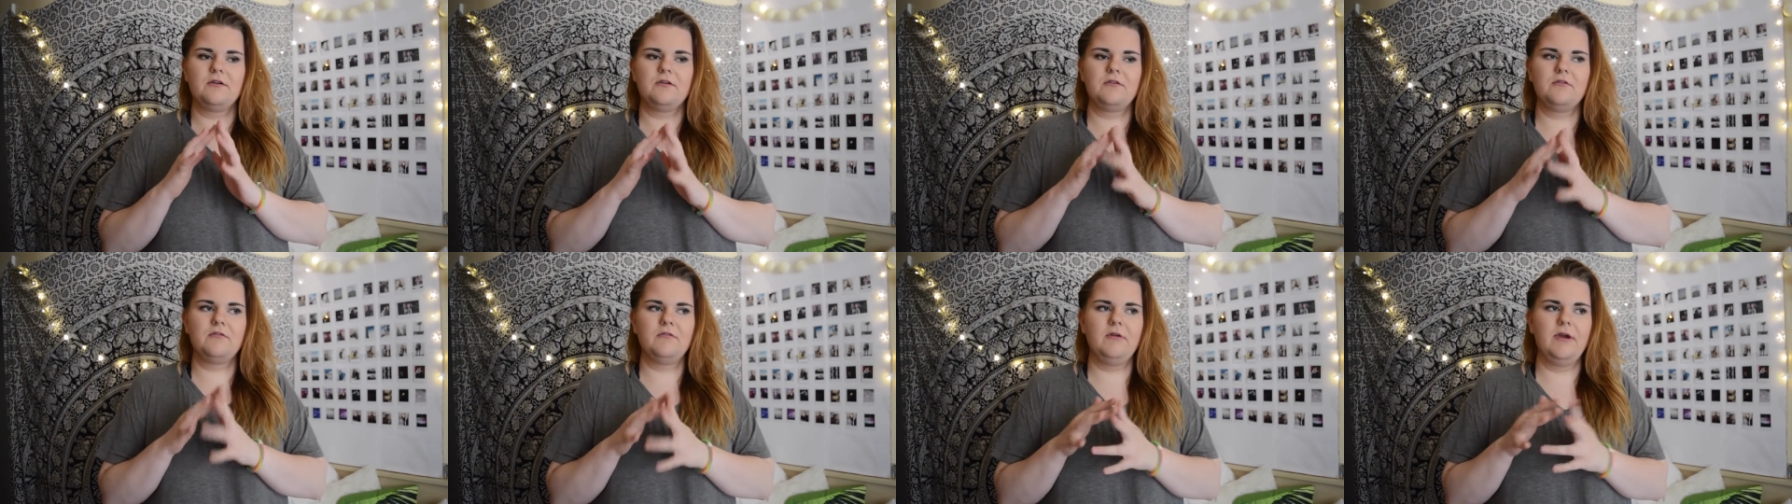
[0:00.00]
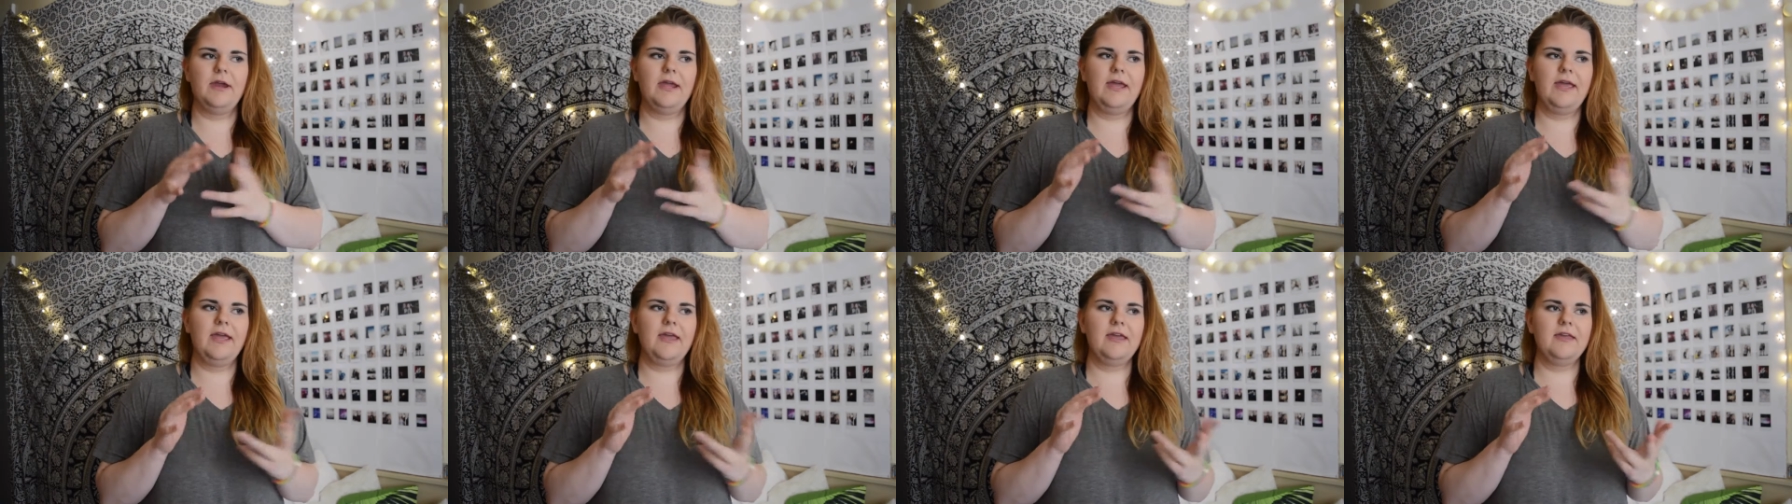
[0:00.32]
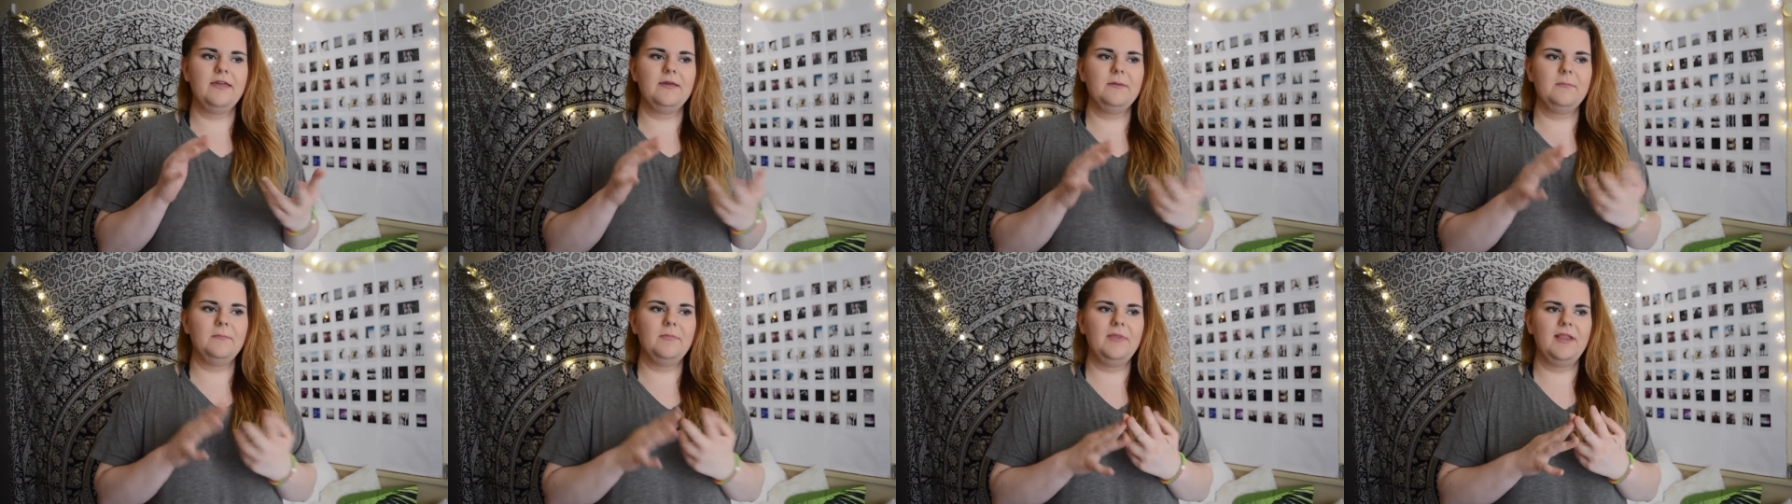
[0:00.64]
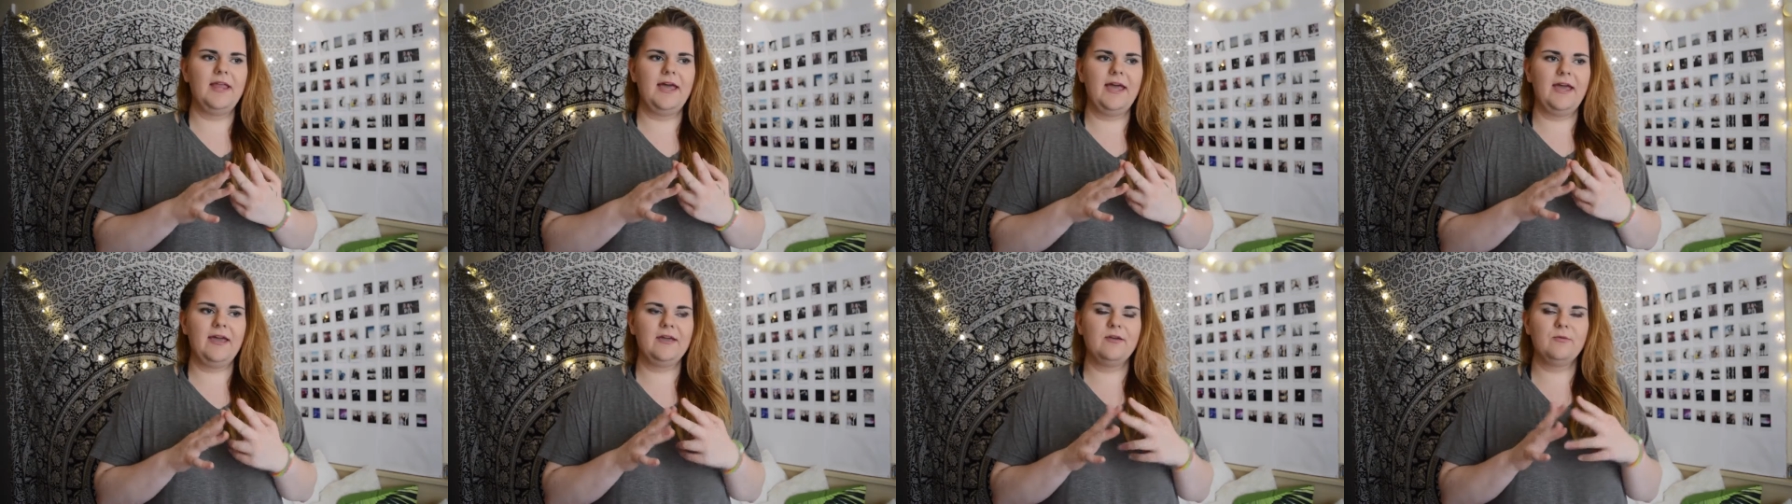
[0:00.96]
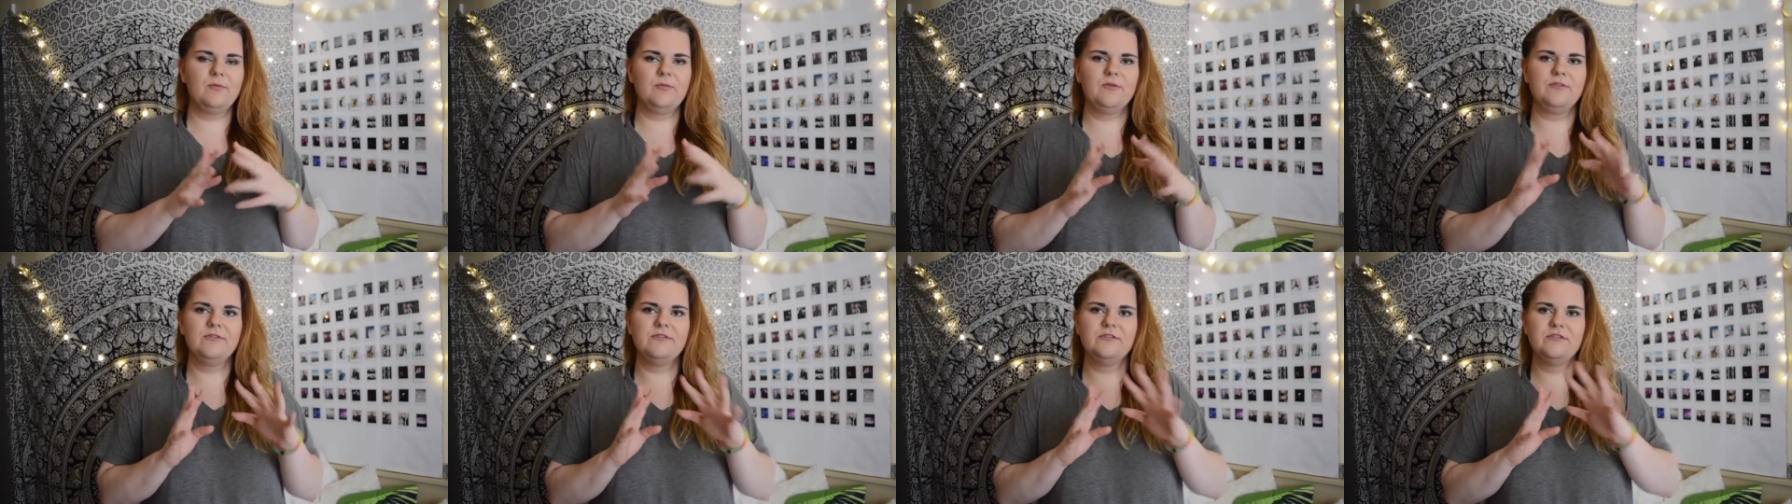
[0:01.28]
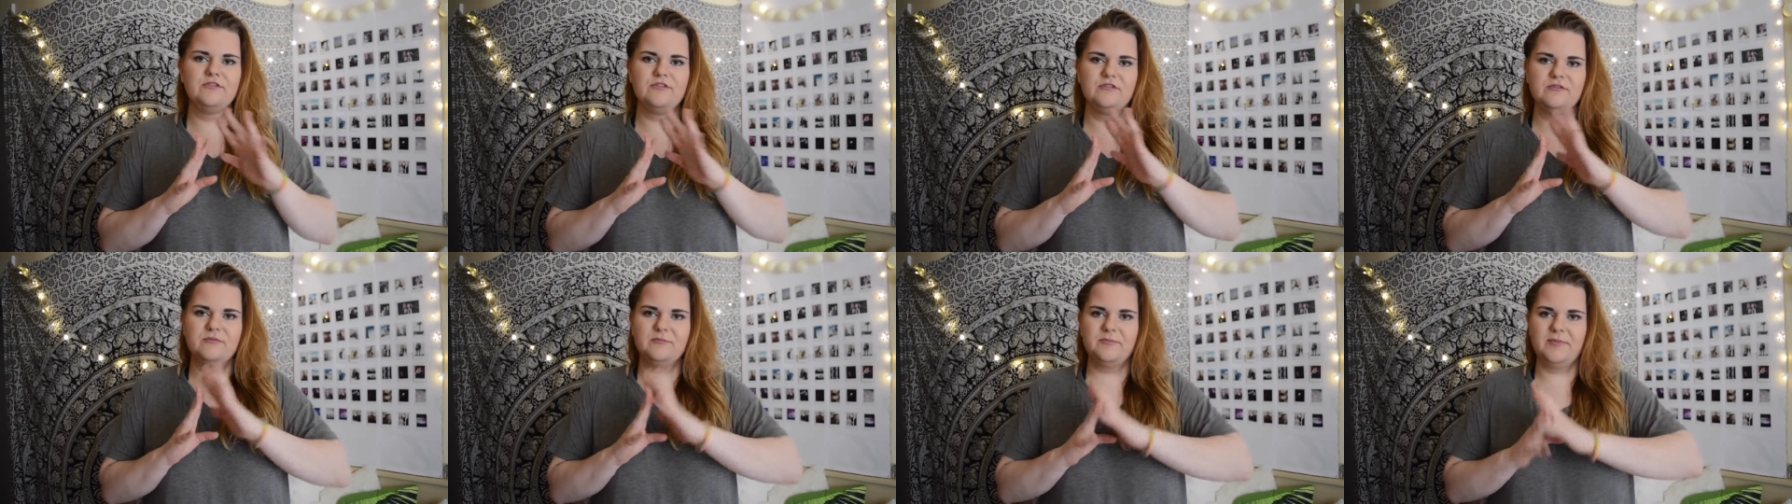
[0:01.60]
gray, black with
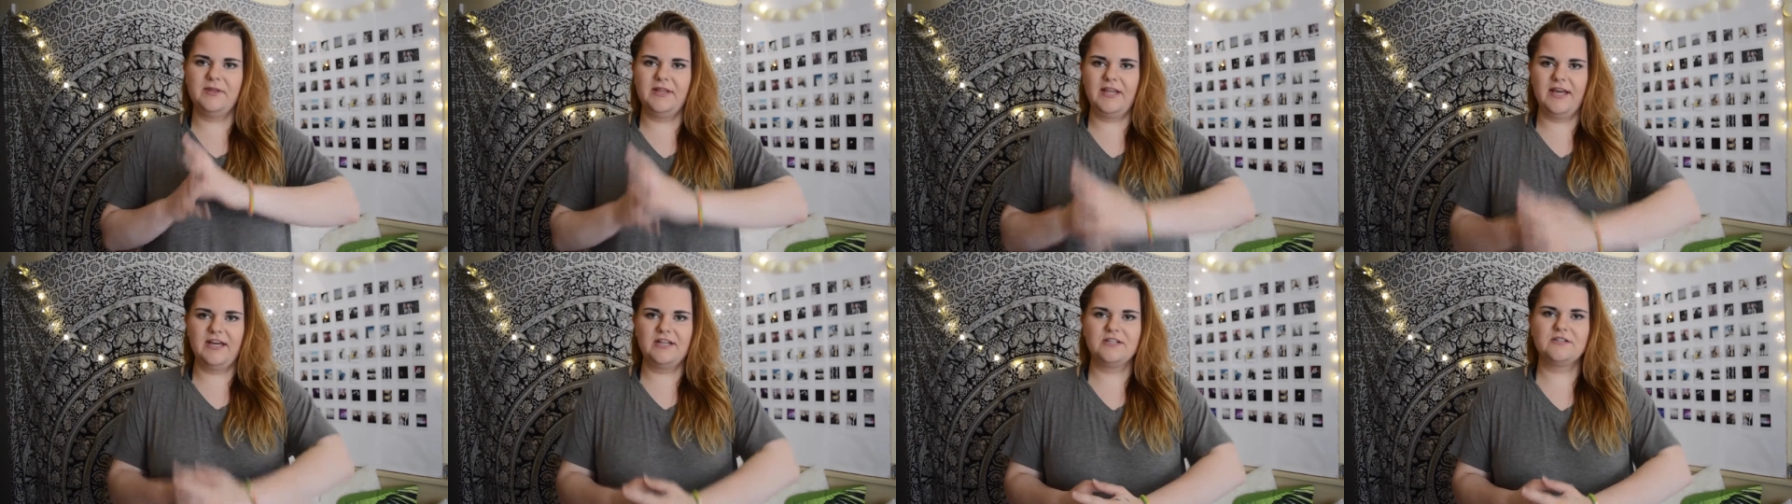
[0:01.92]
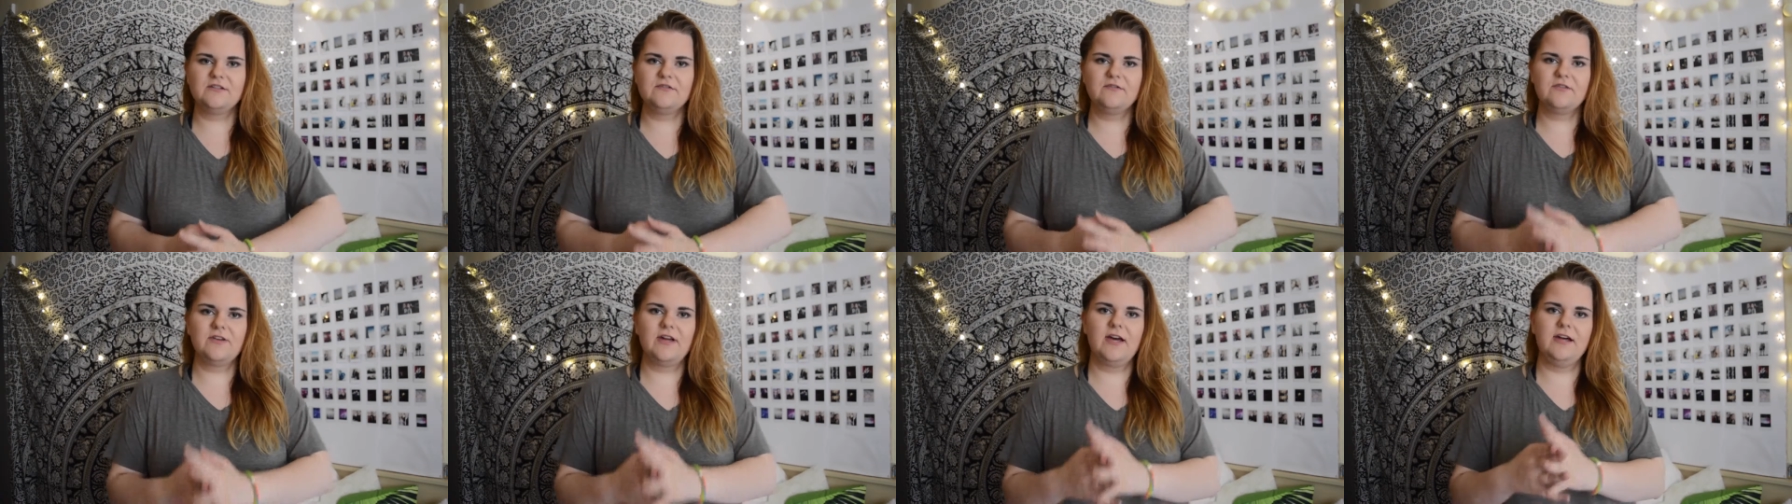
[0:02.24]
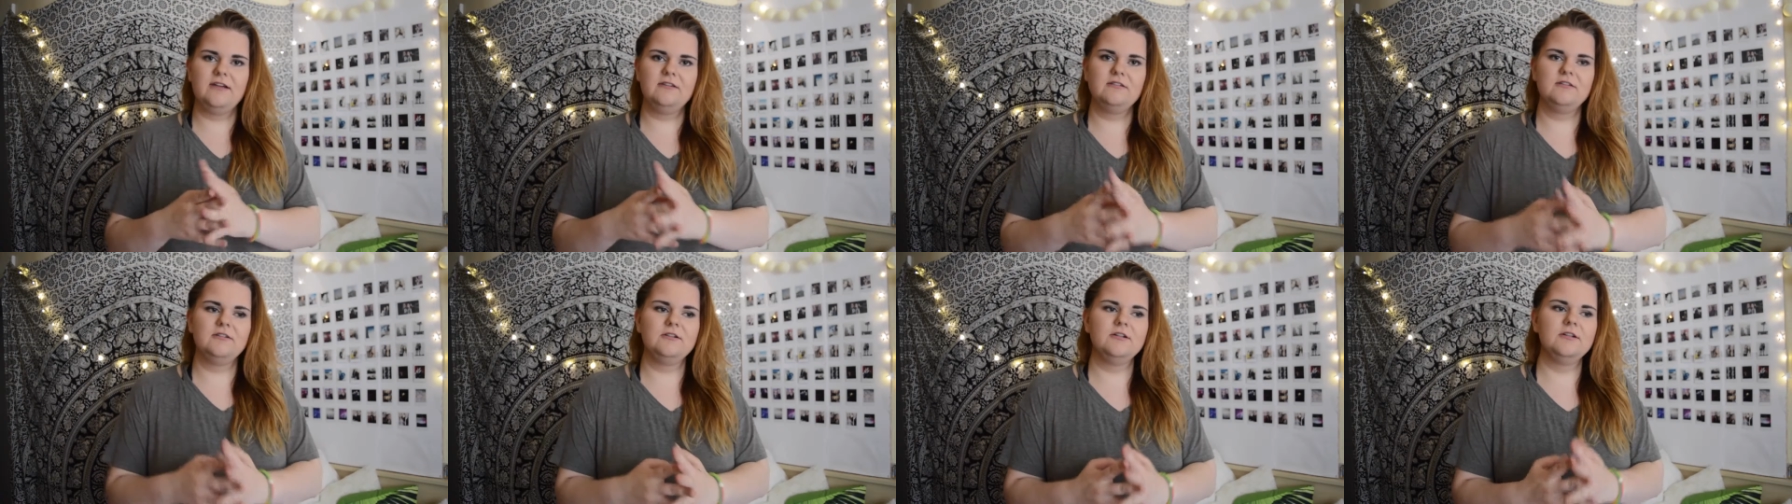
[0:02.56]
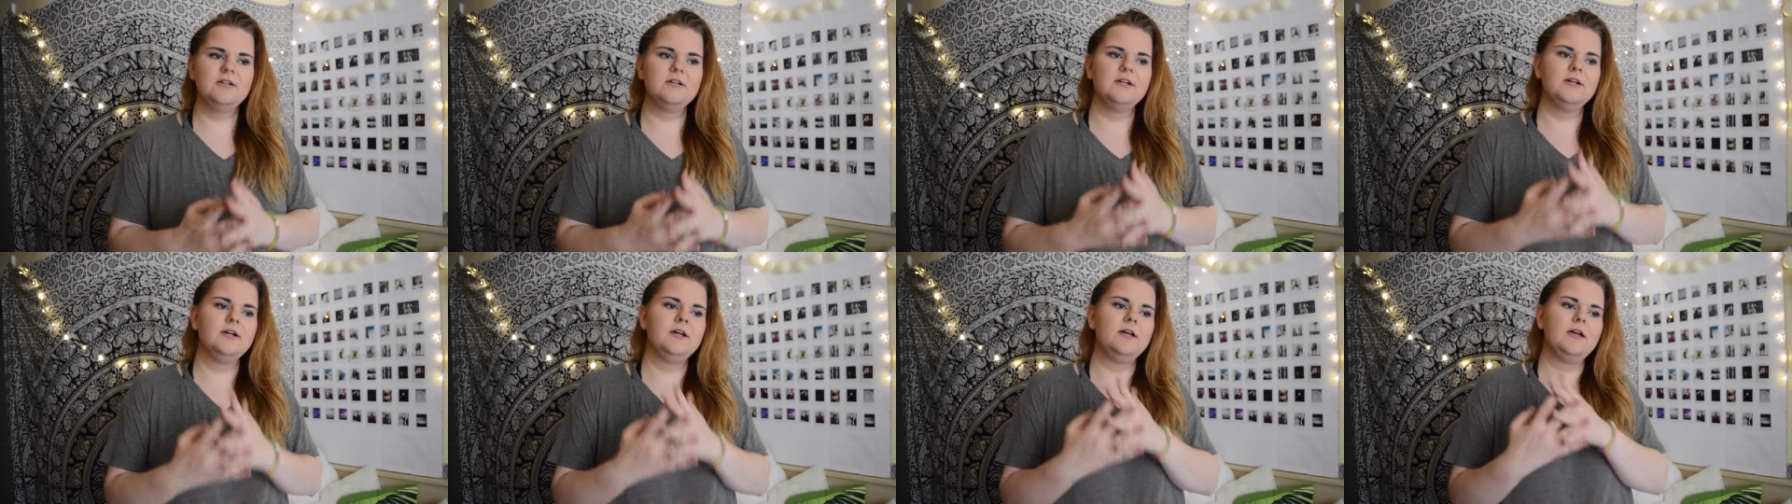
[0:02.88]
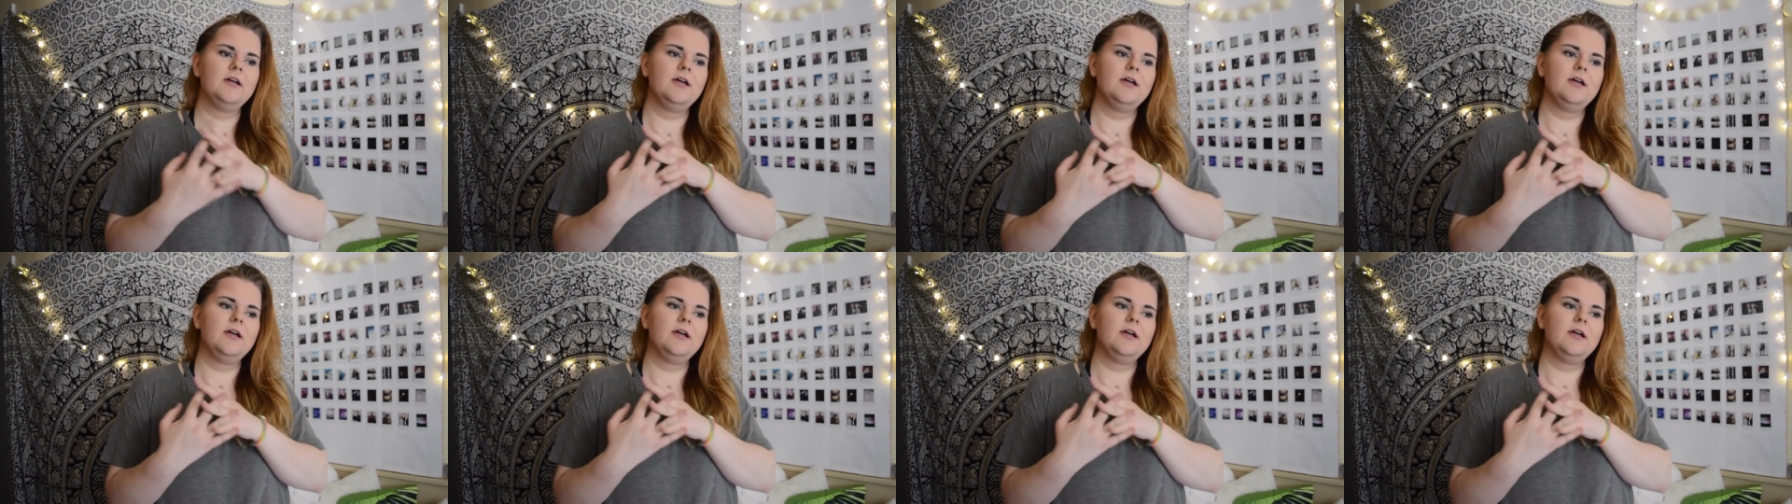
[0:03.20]
a splash of color